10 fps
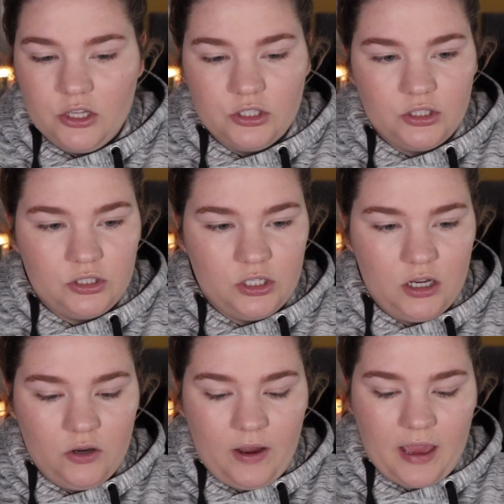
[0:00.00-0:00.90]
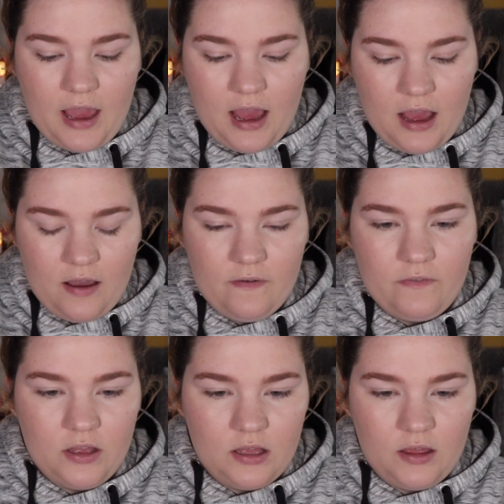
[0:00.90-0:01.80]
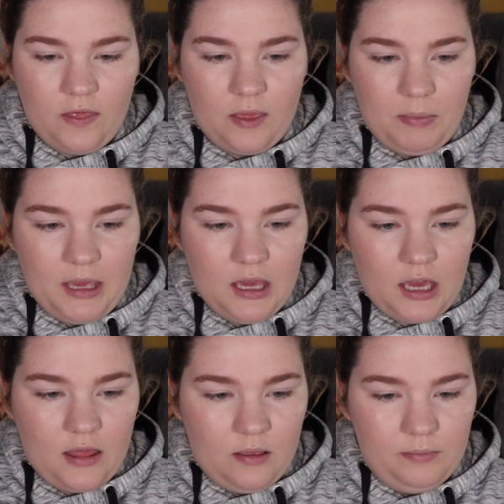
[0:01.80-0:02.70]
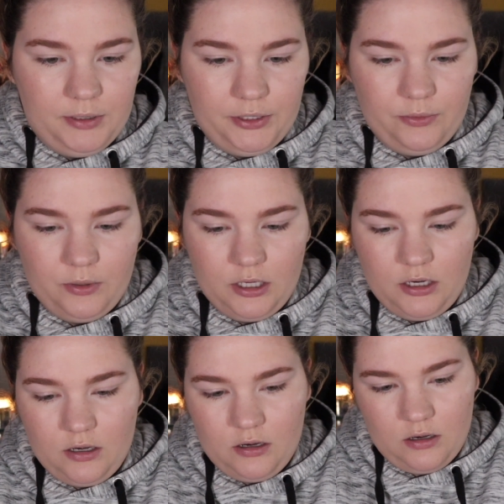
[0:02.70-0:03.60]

So I have the pink and the blue one.